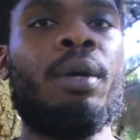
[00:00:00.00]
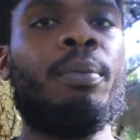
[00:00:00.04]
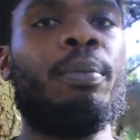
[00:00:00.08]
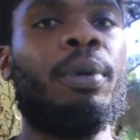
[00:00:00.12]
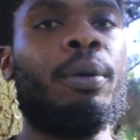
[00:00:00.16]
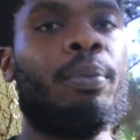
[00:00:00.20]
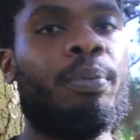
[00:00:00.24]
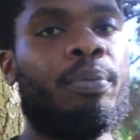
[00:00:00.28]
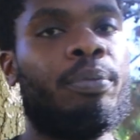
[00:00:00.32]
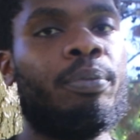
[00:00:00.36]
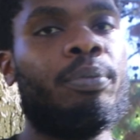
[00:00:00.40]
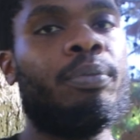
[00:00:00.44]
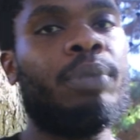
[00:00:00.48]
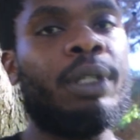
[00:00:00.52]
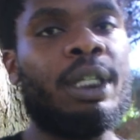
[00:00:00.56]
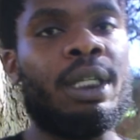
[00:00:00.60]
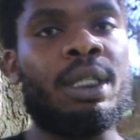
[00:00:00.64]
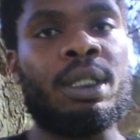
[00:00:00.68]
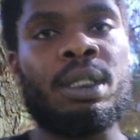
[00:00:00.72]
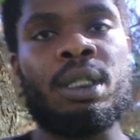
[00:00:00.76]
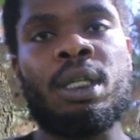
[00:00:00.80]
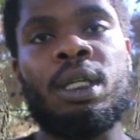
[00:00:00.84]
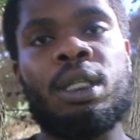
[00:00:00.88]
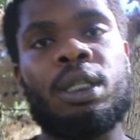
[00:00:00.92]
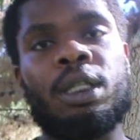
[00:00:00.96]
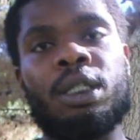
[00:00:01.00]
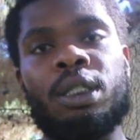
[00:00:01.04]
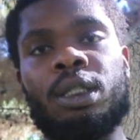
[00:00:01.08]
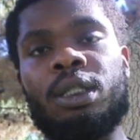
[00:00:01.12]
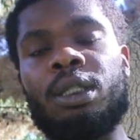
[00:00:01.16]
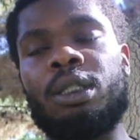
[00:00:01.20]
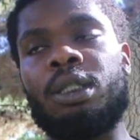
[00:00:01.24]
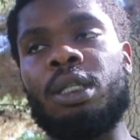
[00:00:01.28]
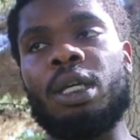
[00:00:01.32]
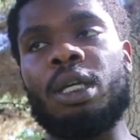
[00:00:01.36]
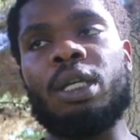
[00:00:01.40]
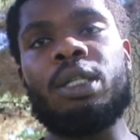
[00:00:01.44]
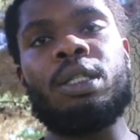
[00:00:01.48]
But please, this
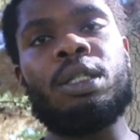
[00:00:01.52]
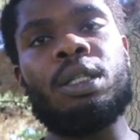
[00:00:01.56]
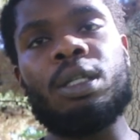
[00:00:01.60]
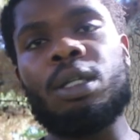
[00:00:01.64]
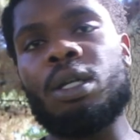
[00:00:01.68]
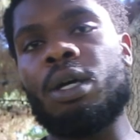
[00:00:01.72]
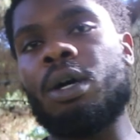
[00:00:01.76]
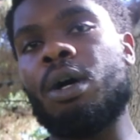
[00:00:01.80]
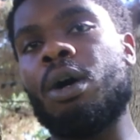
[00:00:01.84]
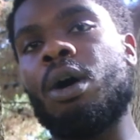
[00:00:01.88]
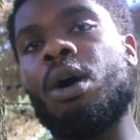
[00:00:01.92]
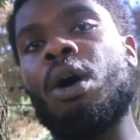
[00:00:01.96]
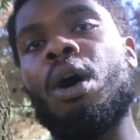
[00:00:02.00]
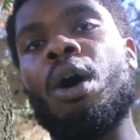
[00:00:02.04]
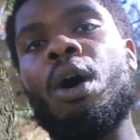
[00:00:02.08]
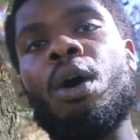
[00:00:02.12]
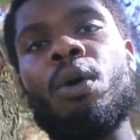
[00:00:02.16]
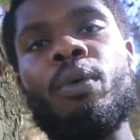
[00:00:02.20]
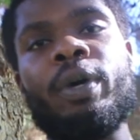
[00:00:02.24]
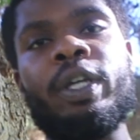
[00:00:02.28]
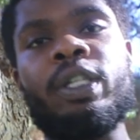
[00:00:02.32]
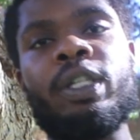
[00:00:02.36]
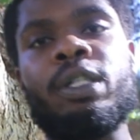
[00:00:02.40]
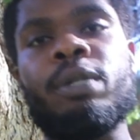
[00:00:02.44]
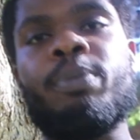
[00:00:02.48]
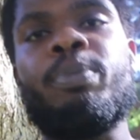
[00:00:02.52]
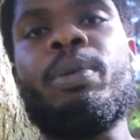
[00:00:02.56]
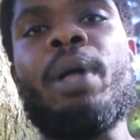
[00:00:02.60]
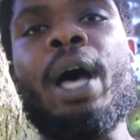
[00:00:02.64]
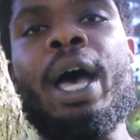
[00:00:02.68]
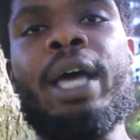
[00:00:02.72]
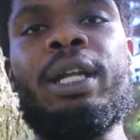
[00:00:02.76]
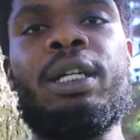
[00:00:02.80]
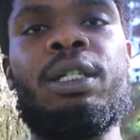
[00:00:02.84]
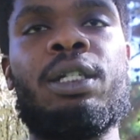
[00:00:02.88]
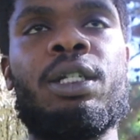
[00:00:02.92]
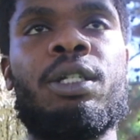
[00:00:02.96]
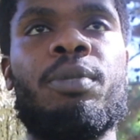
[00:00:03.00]
doesn't always
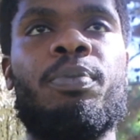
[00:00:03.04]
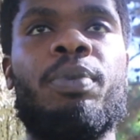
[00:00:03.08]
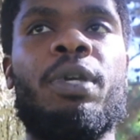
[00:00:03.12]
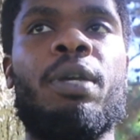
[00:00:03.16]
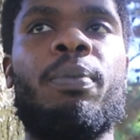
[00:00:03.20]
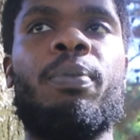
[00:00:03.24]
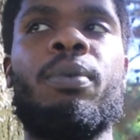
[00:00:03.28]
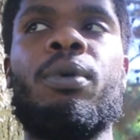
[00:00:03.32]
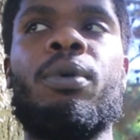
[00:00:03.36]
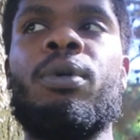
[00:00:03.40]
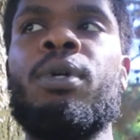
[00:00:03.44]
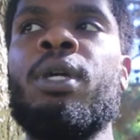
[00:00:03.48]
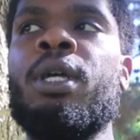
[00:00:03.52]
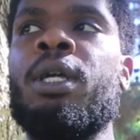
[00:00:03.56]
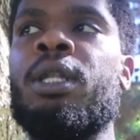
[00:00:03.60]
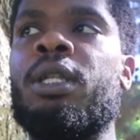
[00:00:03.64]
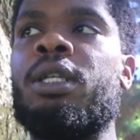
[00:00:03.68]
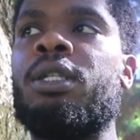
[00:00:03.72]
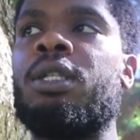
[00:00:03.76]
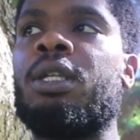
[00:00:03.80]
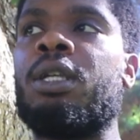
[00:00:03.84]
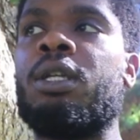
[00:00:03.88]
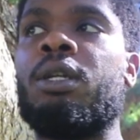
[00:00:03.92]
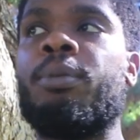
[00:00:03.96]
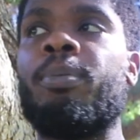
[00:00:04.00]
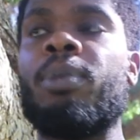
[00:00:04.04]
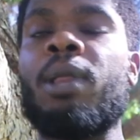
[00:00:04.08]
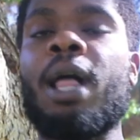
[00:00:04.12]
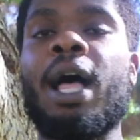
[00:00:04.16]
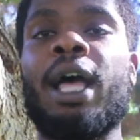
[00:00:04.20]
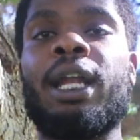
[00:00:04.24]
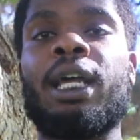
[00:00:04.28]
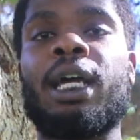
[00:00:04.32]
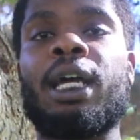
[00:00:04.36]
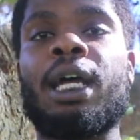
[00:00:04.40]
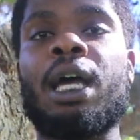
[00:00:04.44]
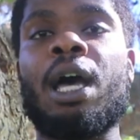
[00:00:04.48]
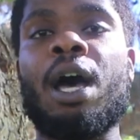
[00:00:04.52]
apply to just people. This could
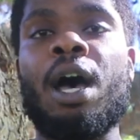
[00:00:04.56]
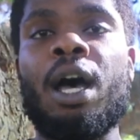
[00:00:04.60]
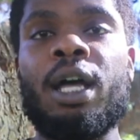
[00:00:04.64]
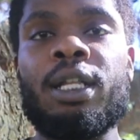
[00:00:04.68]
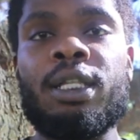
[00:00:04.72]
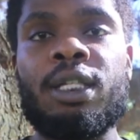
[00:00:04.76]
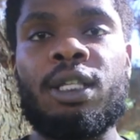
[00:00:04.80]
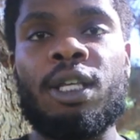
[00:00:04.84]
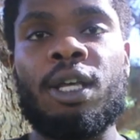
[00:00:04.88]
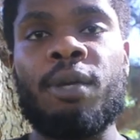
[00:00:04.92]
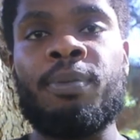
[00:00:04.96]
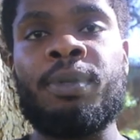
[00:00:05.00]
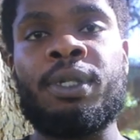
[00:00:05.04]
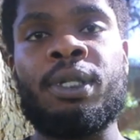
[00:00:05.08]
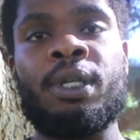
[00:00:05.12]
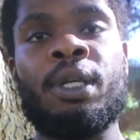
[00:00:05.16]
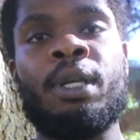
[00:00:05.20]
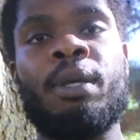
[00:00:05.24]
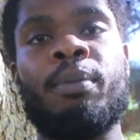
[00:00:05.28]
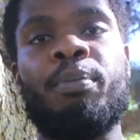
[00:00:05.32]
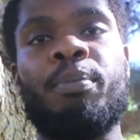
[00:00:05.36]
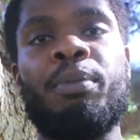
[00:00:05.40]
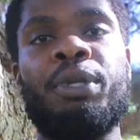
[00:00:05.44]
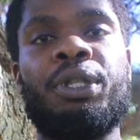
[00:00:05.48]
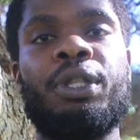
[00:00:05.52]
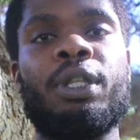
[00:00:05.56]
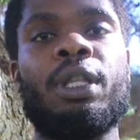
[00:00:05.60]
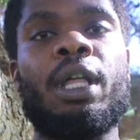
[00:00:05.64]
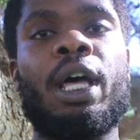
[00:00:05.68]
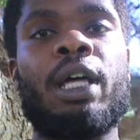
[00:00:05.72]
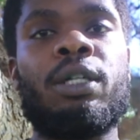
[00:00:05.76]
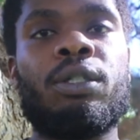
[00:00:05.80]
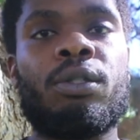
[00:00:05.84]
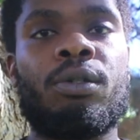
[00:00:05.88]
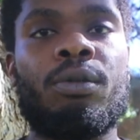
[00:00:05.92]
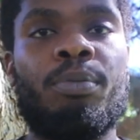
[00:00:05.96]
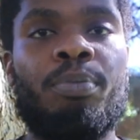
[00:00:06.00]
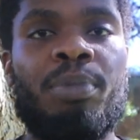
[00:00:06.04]
apply to concepts,
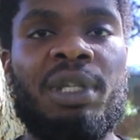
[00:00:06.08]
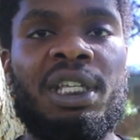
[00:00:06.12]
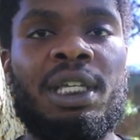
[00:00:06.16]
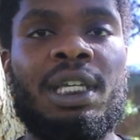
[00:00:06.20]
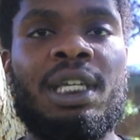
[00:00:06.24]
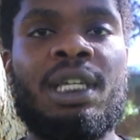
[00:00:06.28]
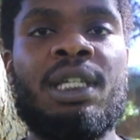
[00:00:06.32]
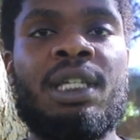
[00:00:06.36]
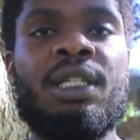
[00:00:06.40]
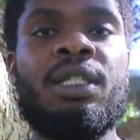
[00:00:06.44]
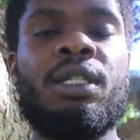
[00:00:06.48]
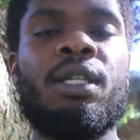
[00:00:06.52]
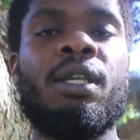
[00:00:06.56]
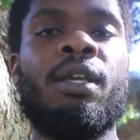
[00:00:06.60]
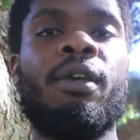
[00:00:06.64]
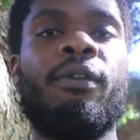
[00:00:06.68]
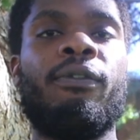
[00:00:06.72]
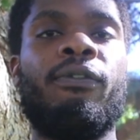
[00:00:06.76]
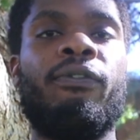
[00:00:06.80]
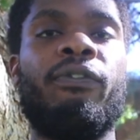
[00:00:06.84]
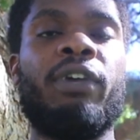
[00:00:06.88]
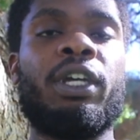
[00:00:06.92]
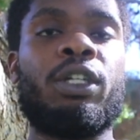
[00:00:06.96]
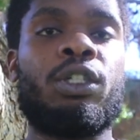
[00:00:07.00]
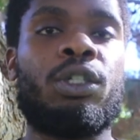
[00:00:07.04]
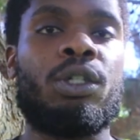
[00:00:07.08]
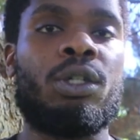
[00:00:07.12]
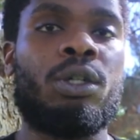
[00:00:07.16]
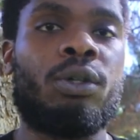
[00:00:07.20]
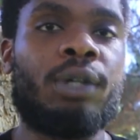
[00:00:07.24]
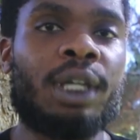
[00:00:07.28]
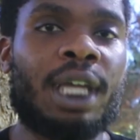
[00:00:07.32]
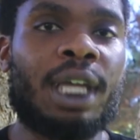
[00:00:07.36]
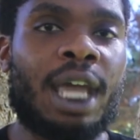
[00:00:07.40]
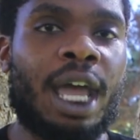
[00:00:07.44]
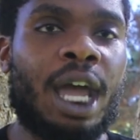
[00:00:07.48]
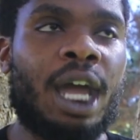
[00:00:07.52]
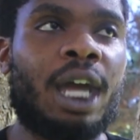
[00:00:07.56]
mythological beings, fictional
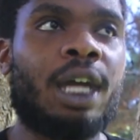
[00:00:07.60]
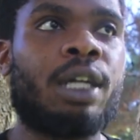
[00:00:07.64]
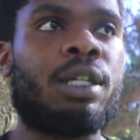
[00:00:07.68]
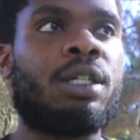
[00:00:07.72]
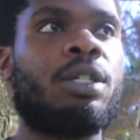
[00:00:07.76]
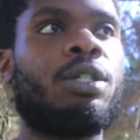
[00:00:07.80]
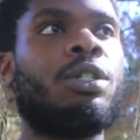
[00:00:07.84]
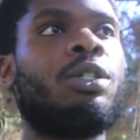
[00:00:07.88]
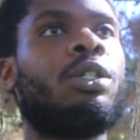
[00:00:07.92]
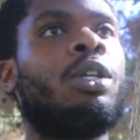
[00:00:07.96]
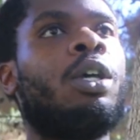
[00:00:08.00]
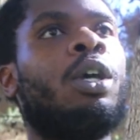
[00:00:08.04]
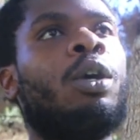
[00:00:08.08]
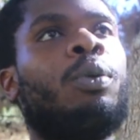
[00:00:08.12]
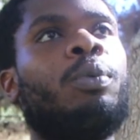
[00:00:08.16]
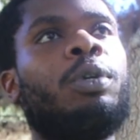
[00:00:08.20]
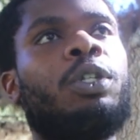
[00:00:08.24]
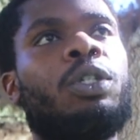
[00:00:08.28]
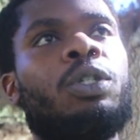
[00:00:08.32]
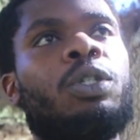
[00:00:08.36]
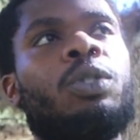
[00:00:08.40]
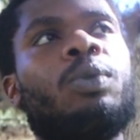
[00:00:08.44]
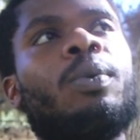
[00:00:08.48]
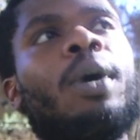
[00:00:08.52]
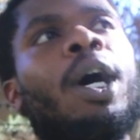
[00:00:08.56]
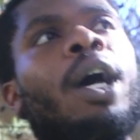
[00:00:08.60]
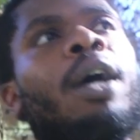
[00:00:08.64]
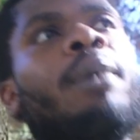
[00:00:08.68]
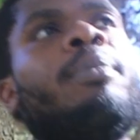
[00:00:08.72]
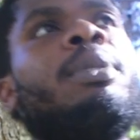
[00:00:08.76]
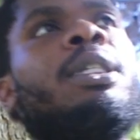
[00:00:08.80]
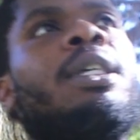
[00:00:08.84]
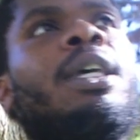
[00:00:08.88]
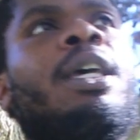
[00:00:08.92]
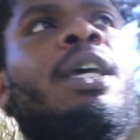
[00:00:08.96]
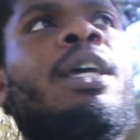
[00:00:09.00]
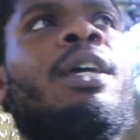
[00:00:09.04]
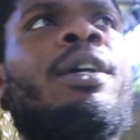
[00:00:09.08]
characters, which is why I'm
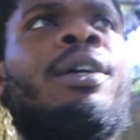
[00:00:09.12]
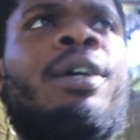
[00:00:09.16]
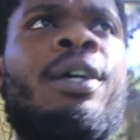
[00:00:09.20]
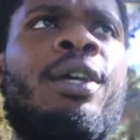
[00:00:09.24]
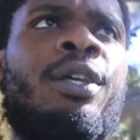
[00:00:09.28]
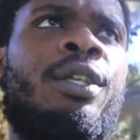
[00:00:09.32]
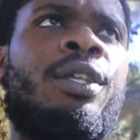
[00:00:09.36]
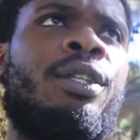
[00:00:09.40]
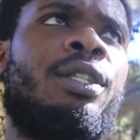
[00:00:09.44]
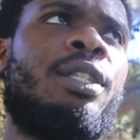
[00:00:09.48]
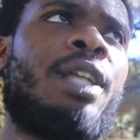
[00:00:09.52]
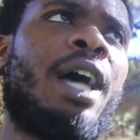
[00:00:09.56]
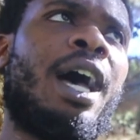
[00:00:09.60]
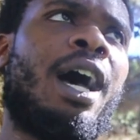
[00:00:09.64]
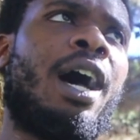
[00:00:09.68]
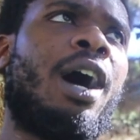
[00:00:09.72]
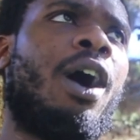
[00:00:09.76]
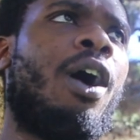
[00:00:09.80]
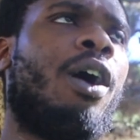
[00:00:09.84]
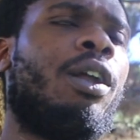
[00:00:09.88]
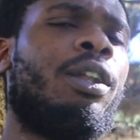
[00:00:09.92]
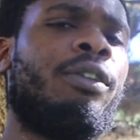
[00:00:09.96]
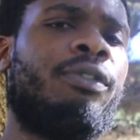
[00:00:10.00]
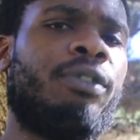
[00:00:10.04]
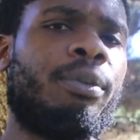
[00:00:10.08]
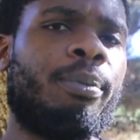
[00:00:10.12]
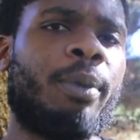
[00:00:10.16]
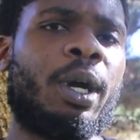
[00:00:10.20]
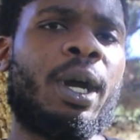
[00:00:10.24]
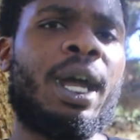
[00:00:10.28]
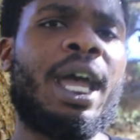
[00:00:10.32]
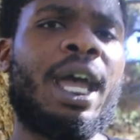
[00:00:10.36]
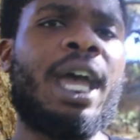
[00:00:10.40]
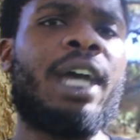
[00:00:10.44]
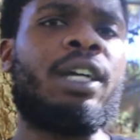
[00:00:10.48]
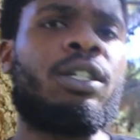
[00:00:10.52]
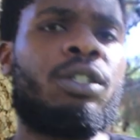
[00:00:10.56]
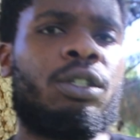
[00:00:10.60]
saying not all of them are
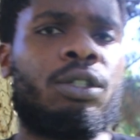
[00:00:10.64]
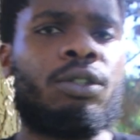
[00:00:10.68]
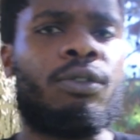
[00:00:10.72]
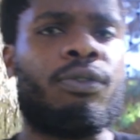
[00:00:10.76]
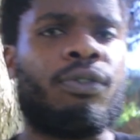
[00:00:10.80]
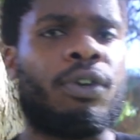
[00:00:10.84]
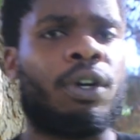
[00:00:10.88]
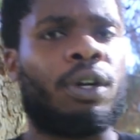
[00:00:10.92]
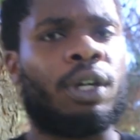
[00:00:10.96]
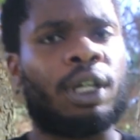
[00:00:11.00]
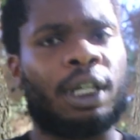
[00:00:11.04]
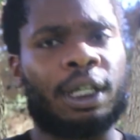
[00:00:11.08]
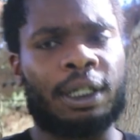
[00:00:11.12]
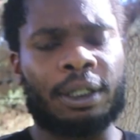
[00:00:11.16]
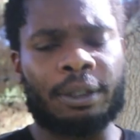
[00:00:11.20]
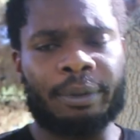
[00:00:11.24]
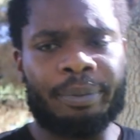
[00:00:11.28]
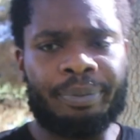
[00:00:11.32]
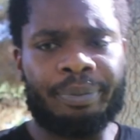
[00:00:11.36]
extroverted.